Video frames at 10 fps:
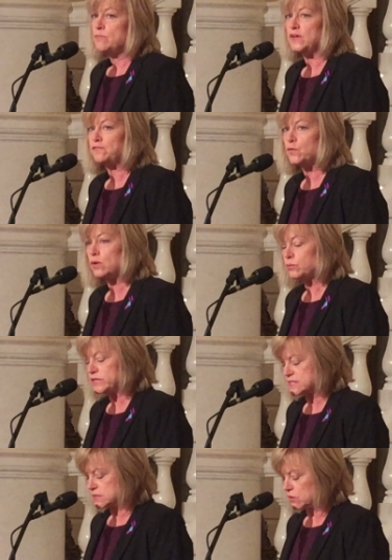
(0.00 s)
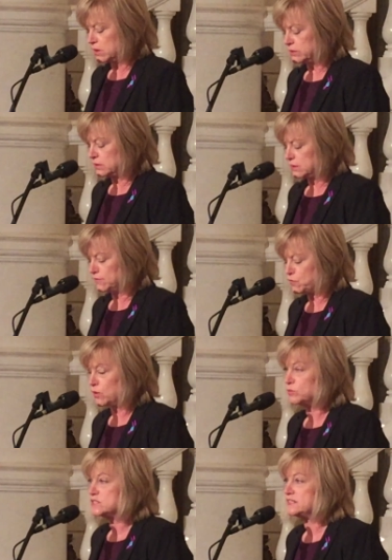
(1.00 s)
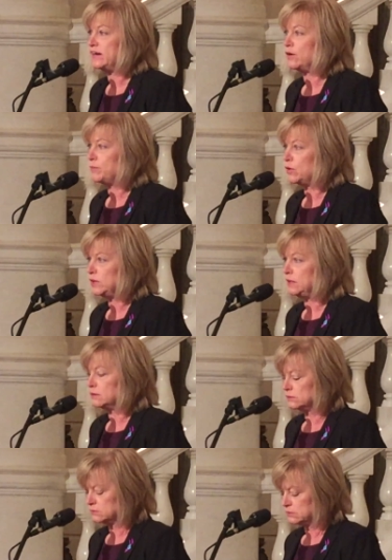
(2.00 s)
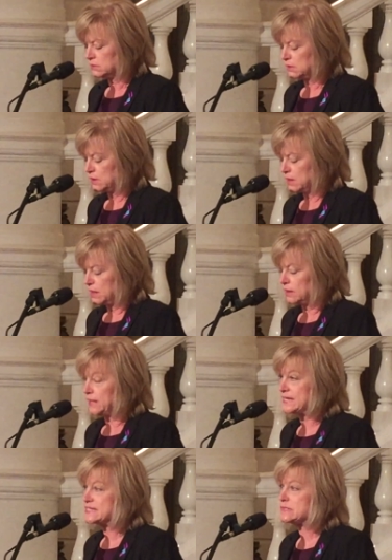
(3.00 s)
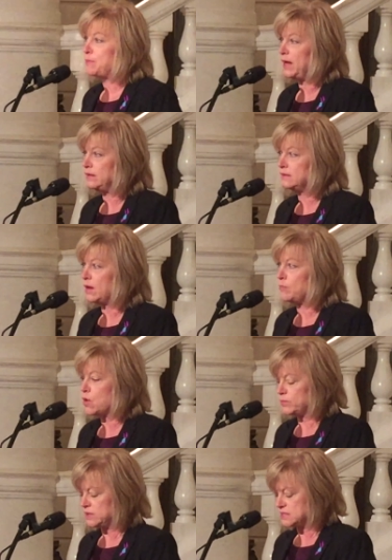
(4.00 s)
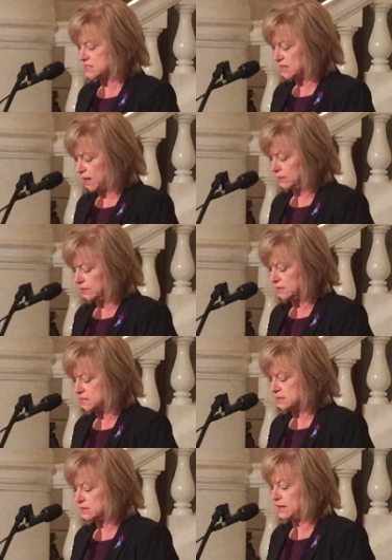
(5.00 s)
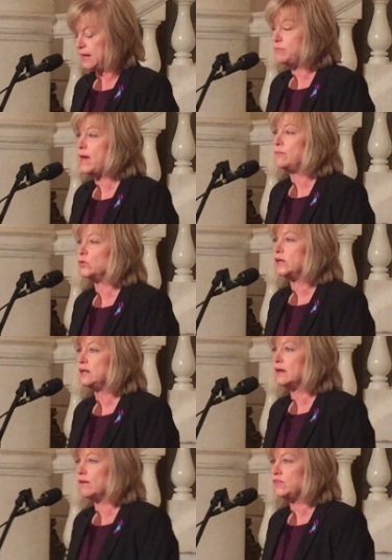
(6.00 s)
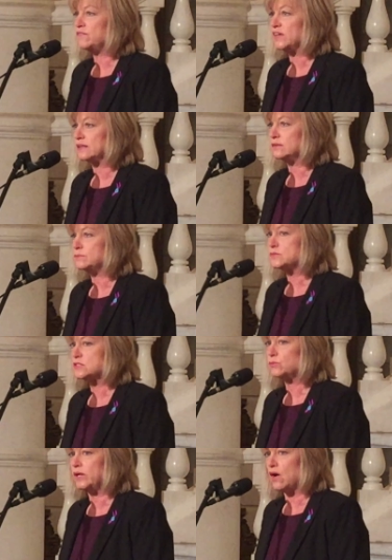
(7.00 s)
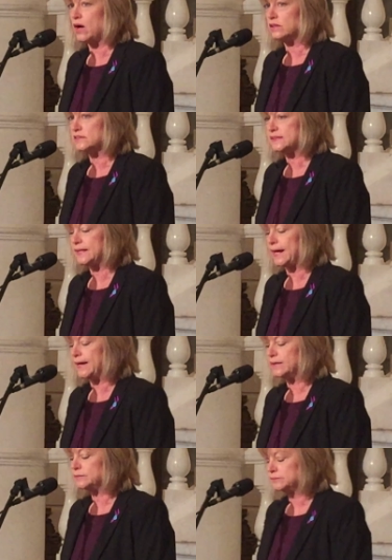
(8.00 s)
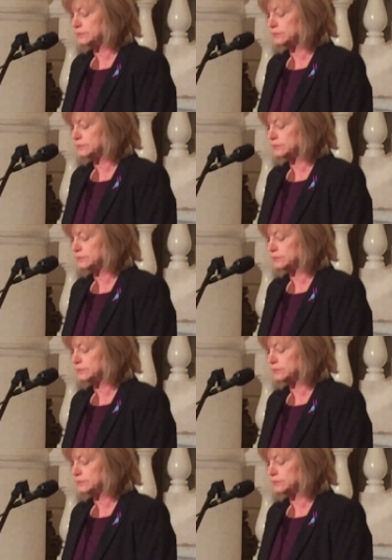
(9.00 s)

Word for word: Before we start the formal ceremony, let's spend a moment in silence in memory of the victims we honor today.